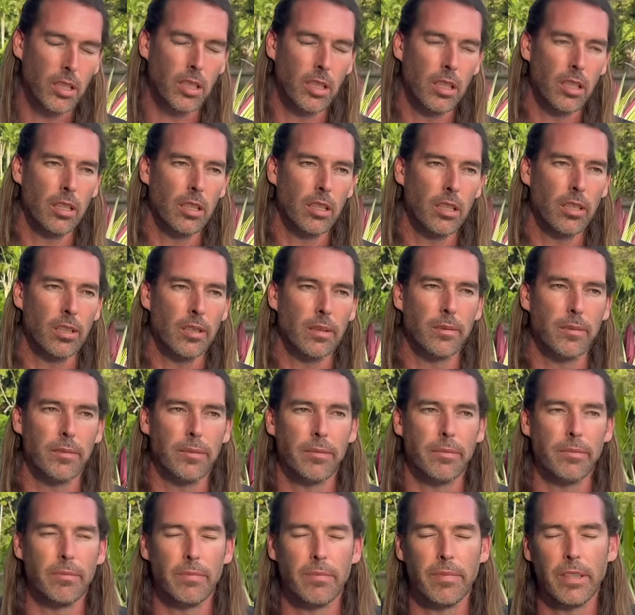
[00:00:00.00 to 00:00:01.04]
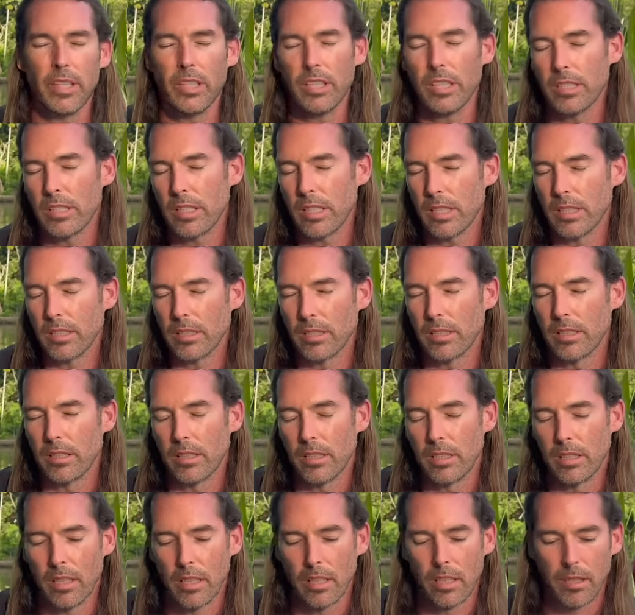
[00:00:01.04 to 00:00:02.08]
um, various things,
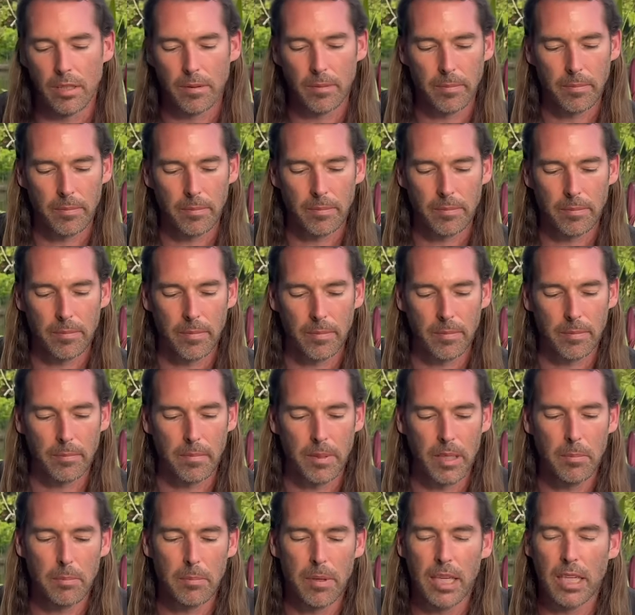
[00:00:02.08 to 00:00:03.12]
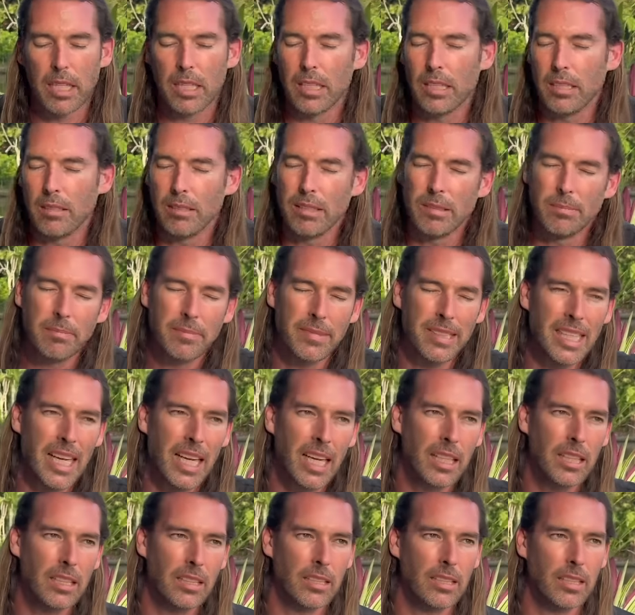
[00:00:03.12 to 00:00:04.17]
um, embodied,
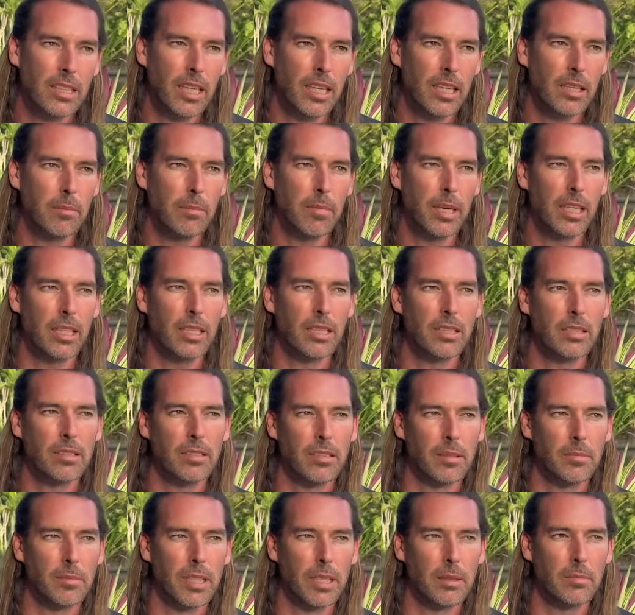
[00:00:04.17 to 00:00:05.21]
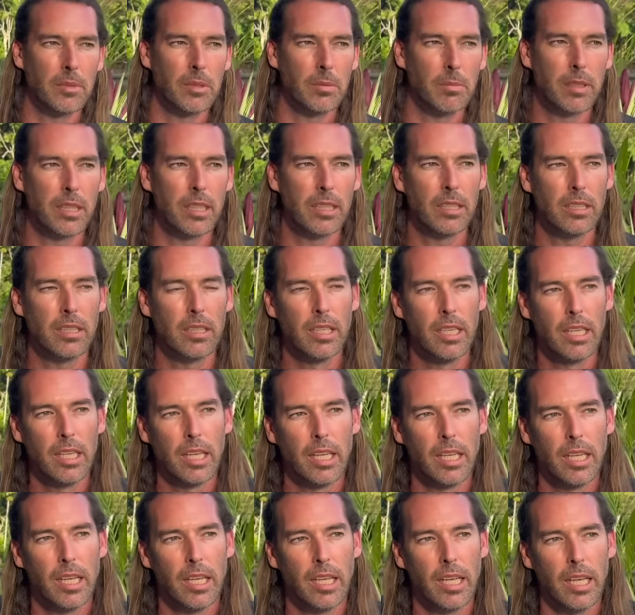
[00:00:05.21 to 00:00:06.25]
not, not embodied, sometimes embodied.
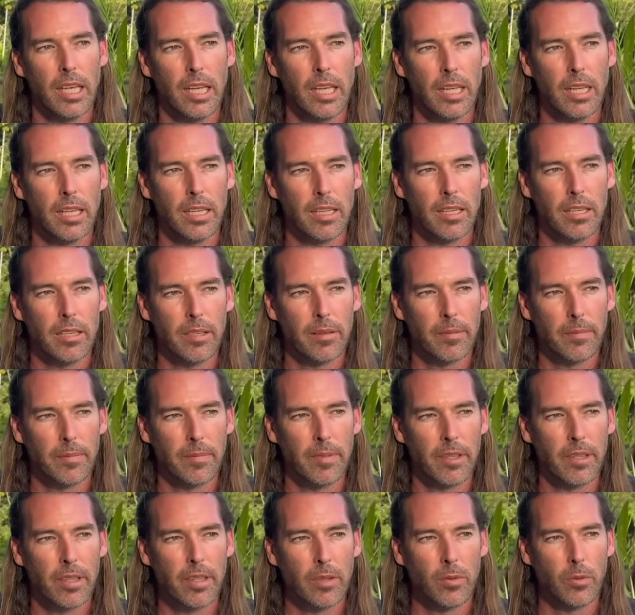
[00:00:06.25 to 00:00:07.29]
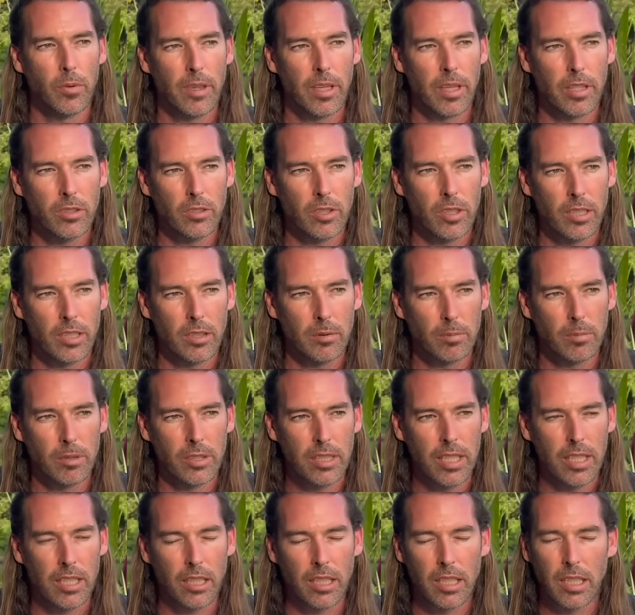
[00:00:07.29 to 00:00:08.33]
And um, you know, without trying to
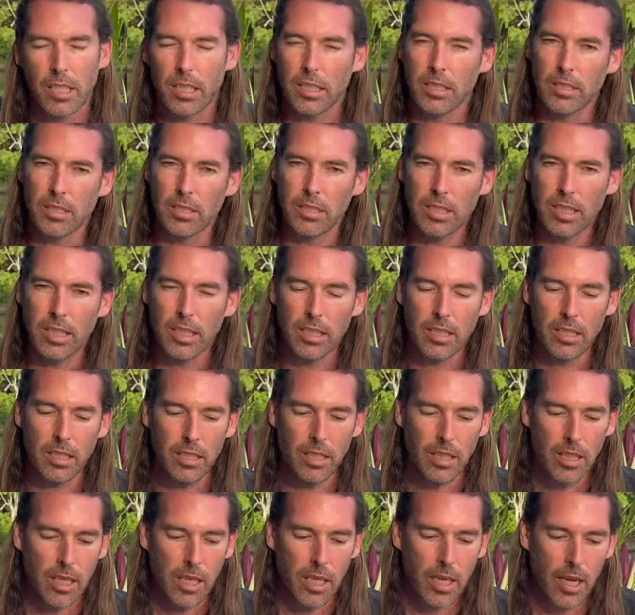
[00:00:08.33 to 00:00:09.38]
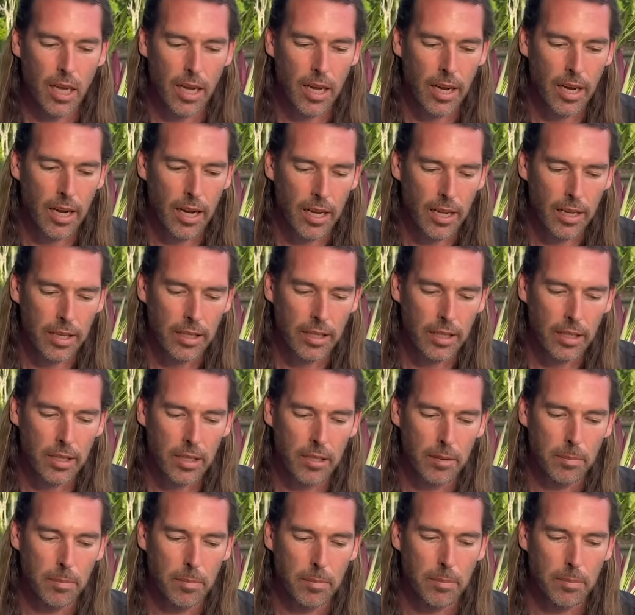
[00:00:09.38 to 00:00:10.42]
pretend like I understand it,
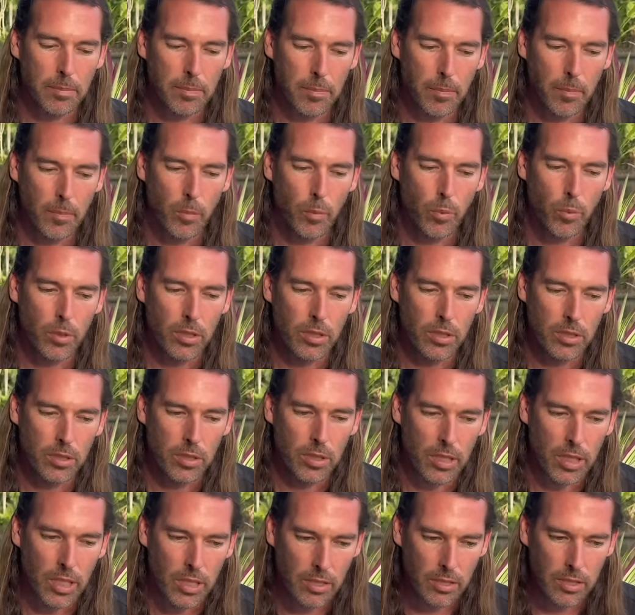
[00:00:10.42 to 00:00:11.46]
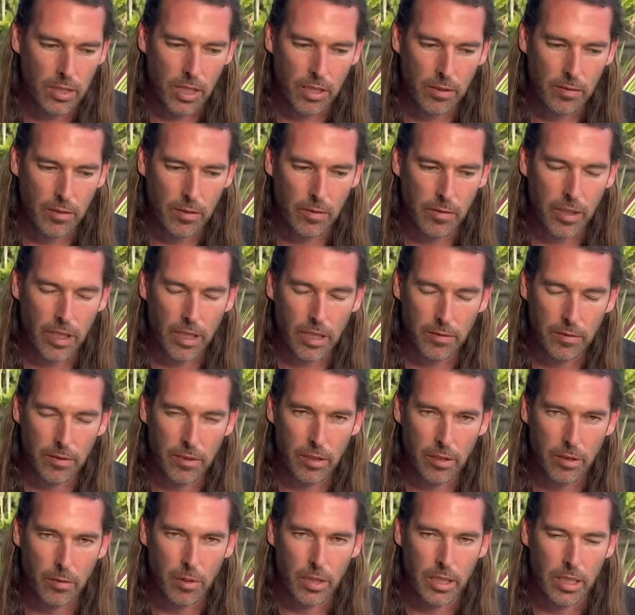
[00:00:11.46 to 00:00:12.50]
I was on the other side of the veil of the
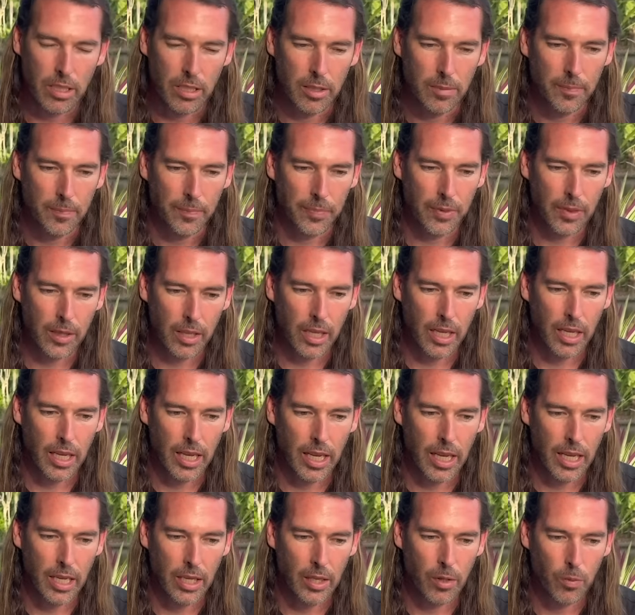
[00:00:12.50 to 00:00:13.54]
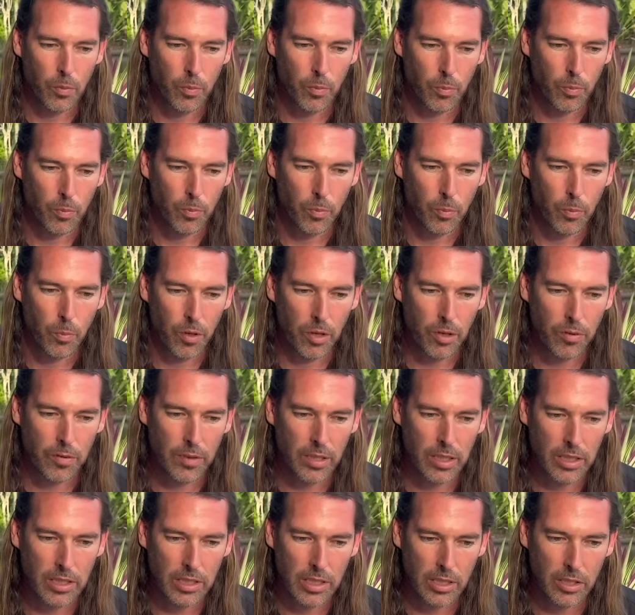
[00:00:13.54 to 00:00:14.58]
three D, and one of
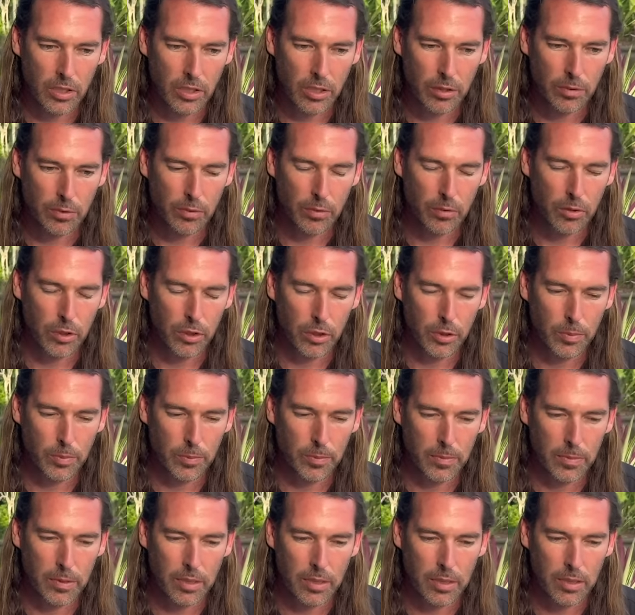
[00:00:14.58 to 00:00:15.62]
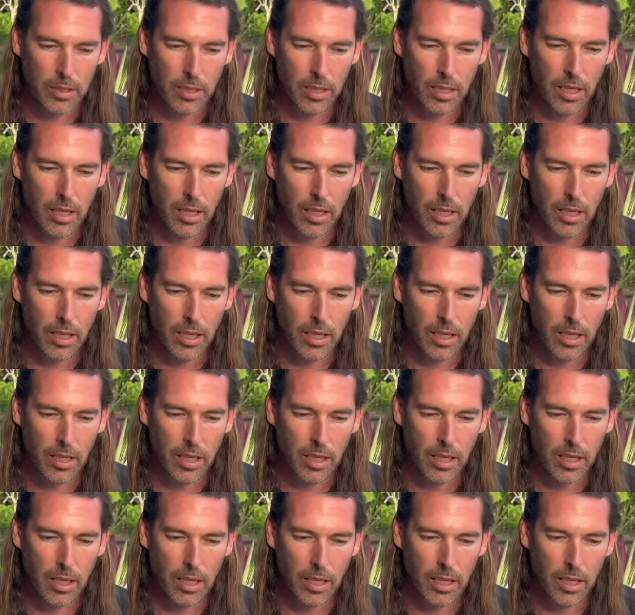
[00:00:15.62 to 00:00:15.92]
these energy forms